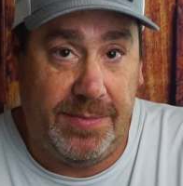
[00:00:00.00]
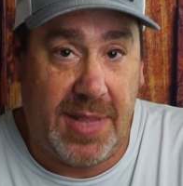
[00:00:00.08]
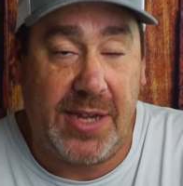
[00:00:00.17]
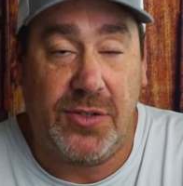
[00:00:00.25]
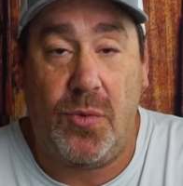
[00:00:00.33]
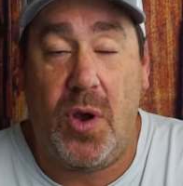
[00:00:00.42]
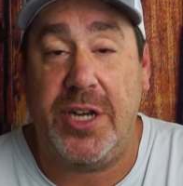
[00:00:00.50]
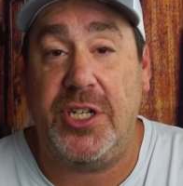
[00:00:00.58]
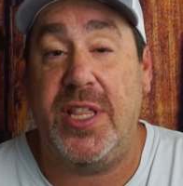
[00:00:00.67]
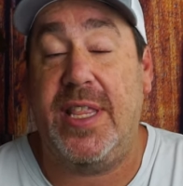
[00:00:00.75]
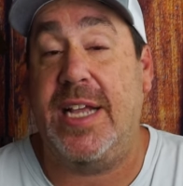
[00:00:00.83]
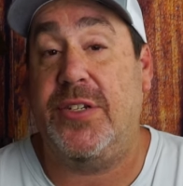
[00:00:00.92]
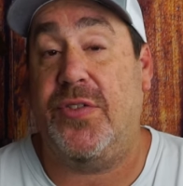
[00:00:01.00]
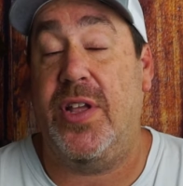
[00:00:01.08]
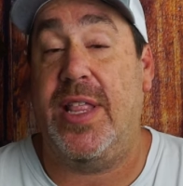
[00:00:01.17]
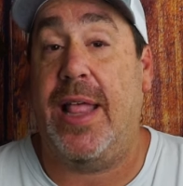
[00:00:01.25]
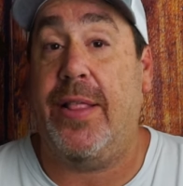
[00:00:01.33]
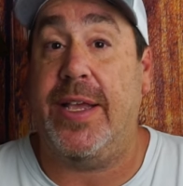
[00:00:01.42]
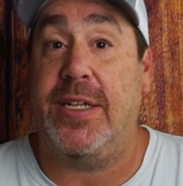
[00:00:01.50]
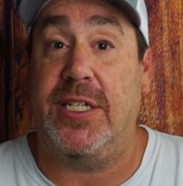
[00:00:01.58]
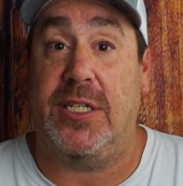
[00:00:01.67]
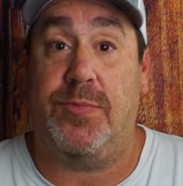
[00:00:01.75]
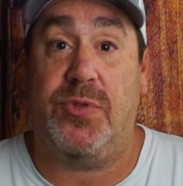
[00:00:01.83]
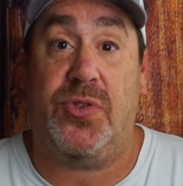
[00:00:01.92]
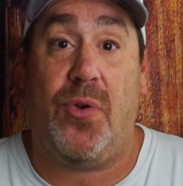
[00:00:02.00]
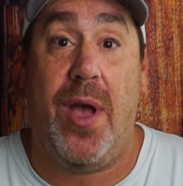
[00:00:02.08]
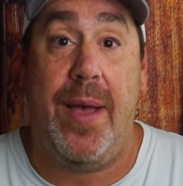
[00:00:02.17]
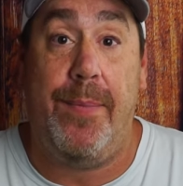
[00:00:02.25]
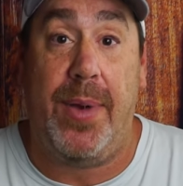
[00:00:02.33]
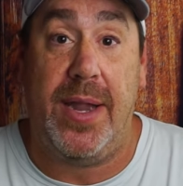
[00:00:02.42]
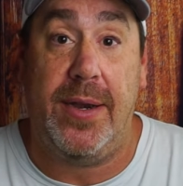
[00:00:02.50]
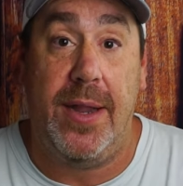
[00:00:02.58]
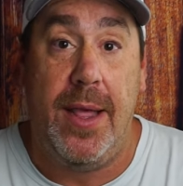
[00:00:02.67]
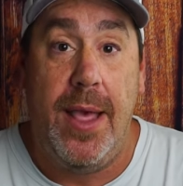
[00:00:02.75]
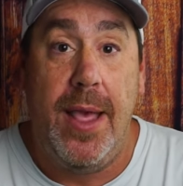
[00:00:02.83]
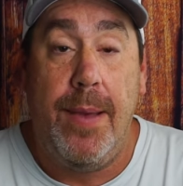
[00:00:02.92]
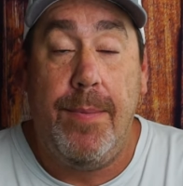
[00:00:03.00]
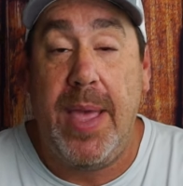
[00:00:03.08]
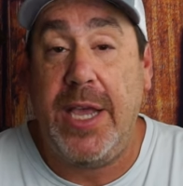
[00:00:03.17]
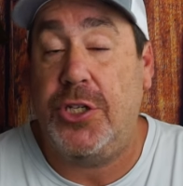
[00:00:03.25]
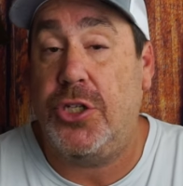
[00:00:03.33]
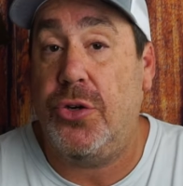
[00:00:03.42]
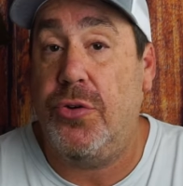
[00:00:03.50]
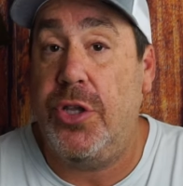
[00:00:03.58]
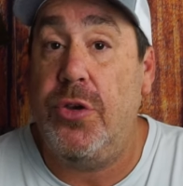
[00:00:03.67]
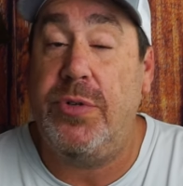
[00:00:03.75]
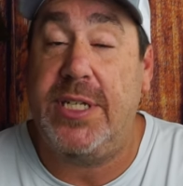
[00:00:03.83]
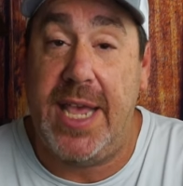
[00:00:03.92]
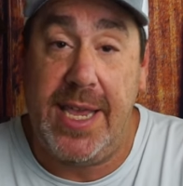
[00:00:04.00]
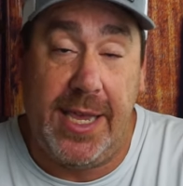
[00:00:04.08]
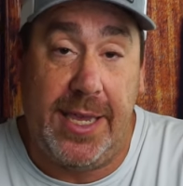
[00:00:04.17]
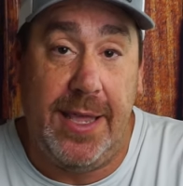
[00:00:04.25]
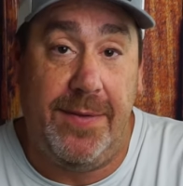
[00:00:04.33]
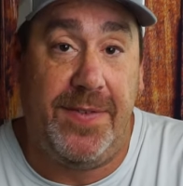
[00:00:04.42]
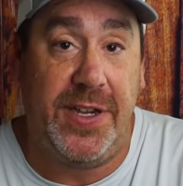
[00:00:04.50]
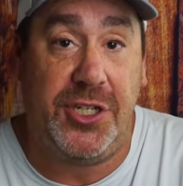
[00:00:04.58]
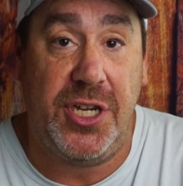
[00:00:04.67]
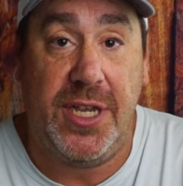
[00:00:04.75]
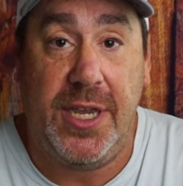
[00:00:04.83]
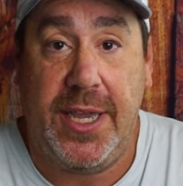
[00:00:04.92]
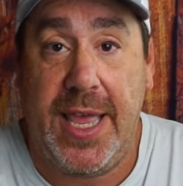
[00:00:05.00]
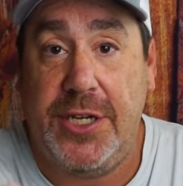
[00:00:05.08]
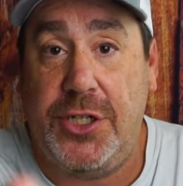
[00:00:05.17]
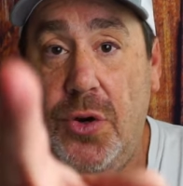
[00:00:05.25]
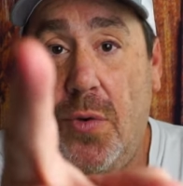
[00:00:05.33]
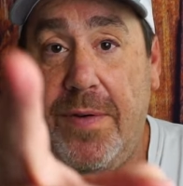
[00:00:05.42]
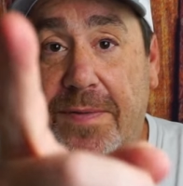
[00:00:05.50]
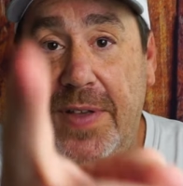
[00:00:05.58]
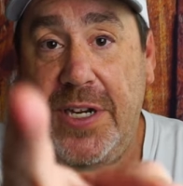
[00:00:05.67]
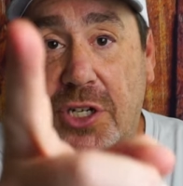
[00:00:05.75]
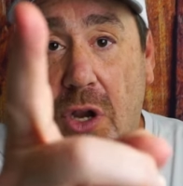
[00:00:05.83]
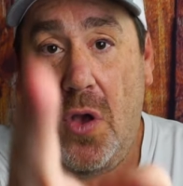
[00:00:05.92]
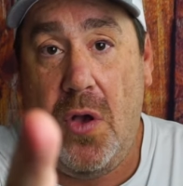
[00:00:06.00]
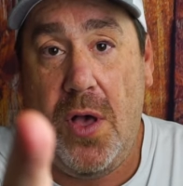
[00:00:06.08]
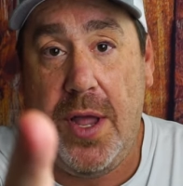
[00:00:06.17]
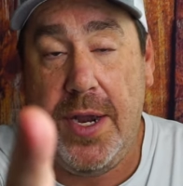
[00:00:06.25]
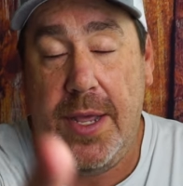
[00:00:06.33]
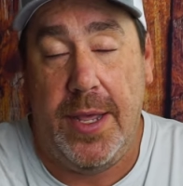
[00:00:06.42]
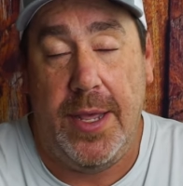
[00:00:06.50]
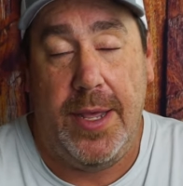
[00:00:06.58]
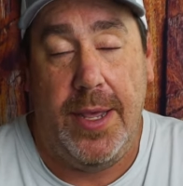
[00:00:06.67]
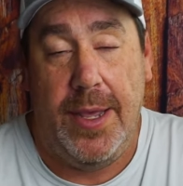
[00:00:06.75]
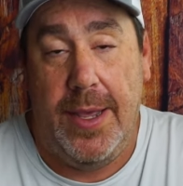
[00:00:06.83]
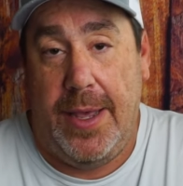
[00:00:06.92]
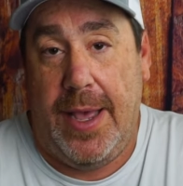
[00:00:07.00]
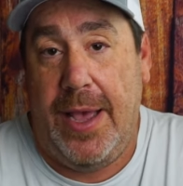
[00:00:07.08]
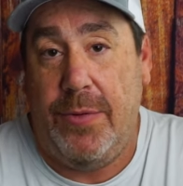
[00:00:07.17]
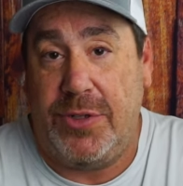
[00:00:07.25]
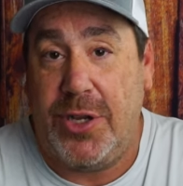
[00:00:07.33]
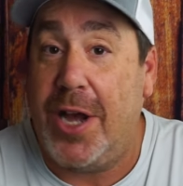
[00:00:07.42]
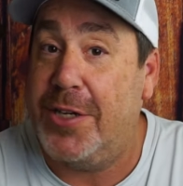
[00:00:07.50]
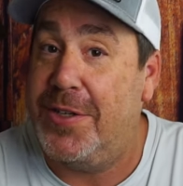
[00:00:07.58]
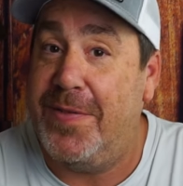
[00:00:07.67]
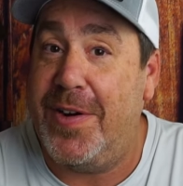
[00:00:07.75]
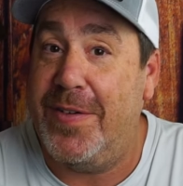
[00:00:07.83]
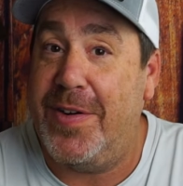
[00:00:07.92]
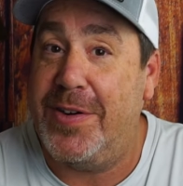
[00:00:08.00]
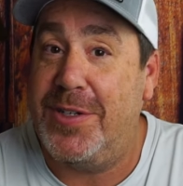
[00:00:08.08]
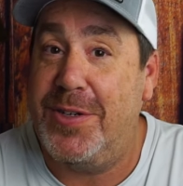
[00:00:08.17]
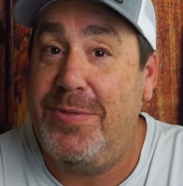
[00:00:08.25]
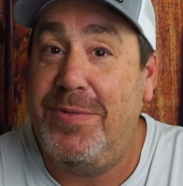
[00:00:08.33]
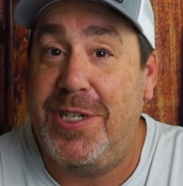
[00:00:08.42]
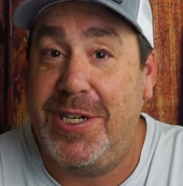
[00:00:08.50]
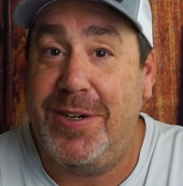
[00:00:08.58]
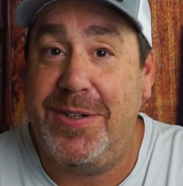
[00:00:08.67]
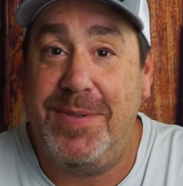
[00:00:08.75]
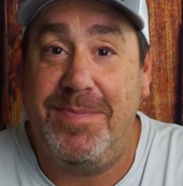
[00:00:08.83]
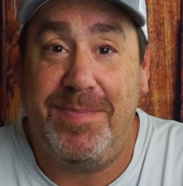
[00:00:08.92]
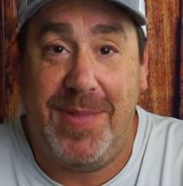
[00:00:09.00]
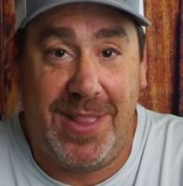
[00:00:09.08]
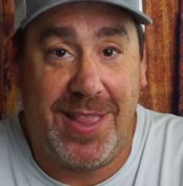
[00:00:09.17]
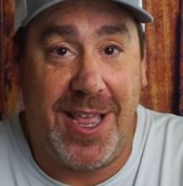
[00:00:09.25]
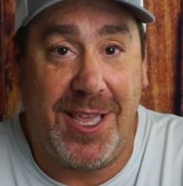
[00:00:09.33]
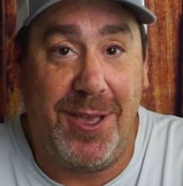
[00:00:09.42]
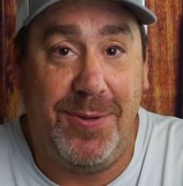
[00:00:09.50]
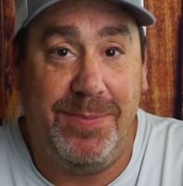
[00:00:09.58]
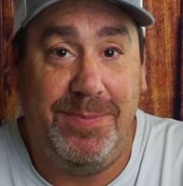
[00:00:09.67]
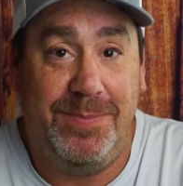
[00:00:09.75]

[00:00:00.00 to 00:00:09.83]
Thanks for watching. Thanks for hitting that like and subscribe button. Make sure you take a kid fishing. Get your fish on. I will talk to you very, very soon. Cheers and thank you.